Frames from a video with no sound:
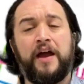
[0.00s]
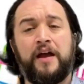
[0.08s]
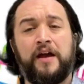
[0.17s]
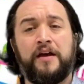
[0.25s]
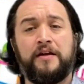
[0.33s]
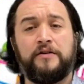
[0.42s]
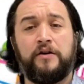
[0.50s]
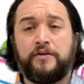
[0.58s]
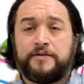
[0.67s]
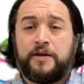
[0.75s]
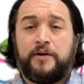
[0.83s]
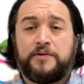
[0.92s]
and
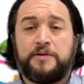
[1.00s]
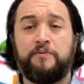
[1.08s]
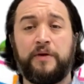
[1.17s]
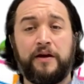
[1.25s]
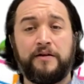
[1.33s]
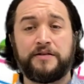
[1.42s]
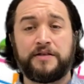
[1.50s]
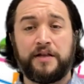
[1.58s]
also I was embarrassed